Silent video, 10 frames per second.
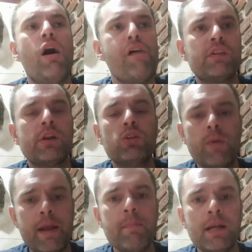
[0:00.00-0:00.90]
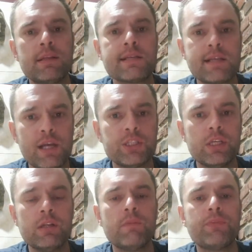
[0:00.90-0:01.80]
After a 20-minute
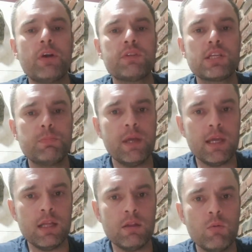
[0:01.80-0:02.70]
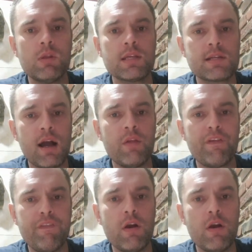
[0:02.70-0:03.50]
discussion, after speaking with this guy on the